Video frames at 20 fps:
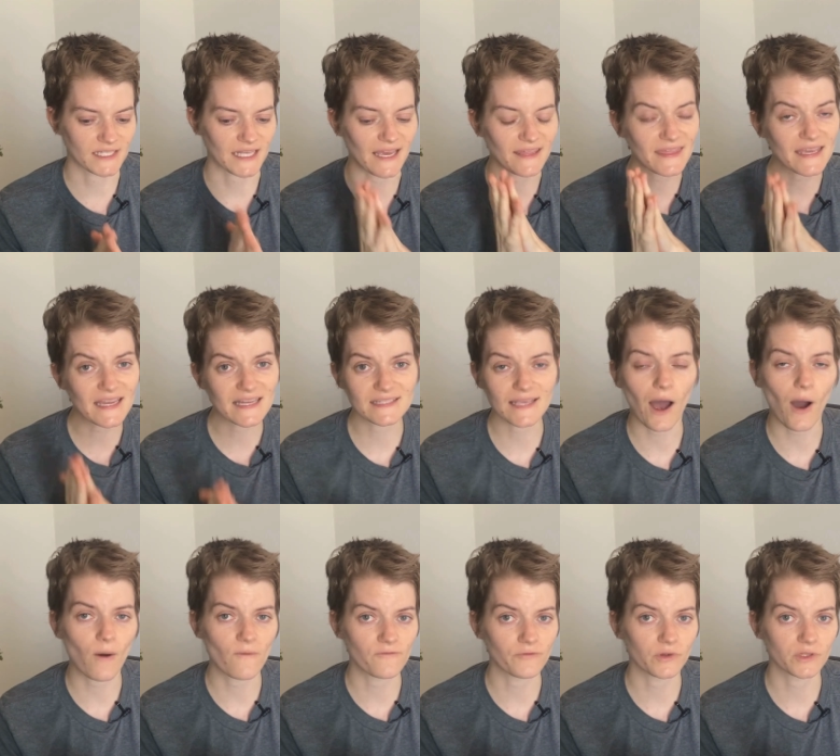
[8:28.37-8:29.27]
I think it's
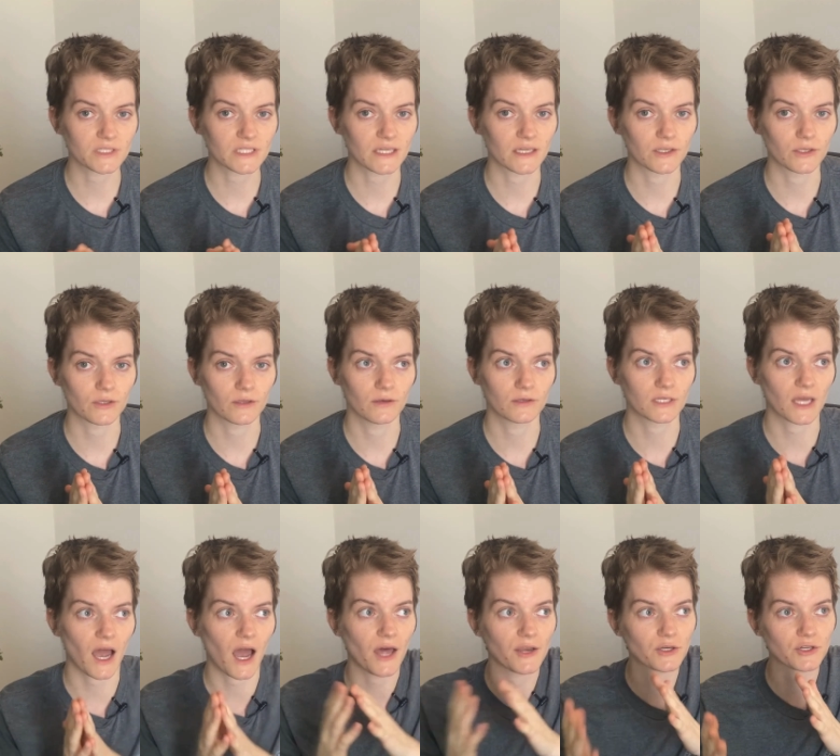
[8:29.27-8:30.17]
helpful to
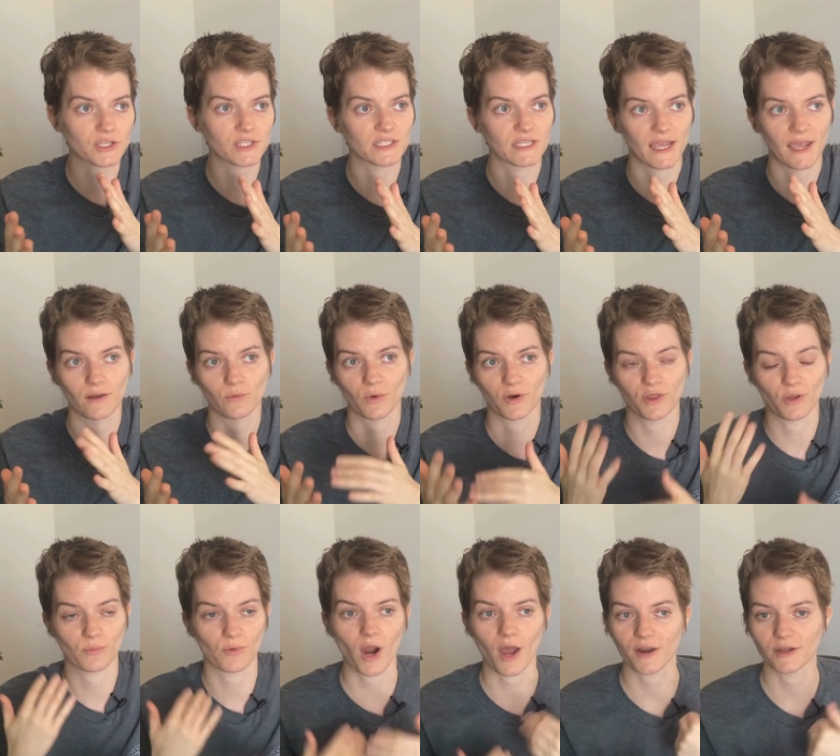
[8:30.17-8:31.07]
understand where the
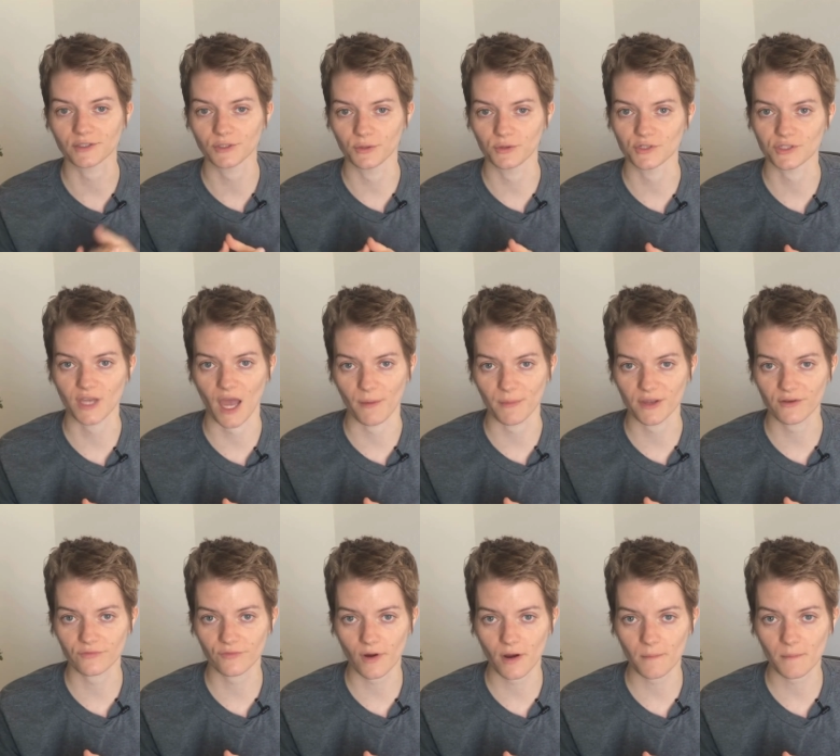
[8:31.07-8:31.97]
product owner is coming
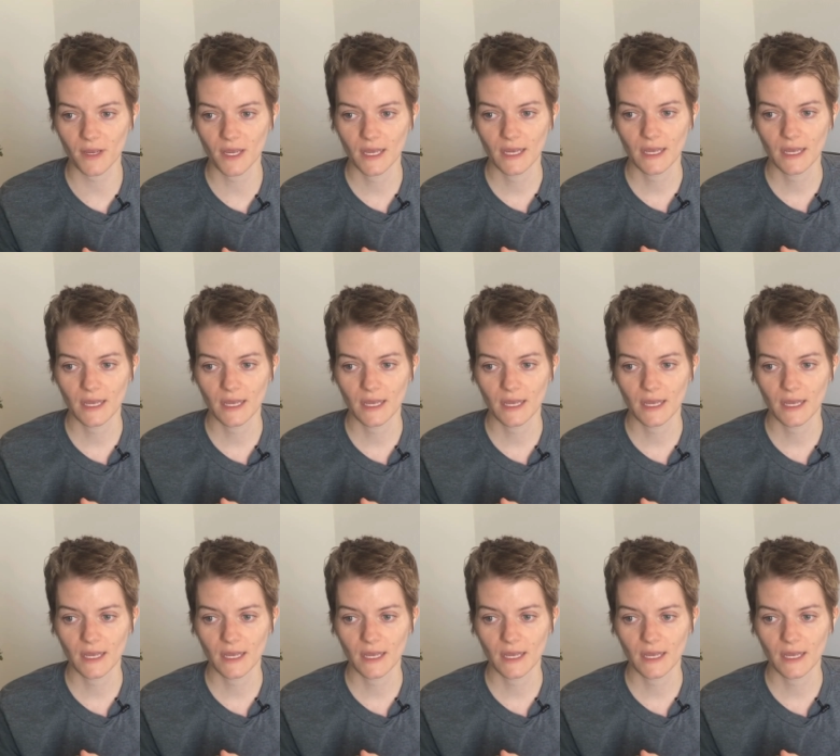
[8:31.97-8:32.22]
from,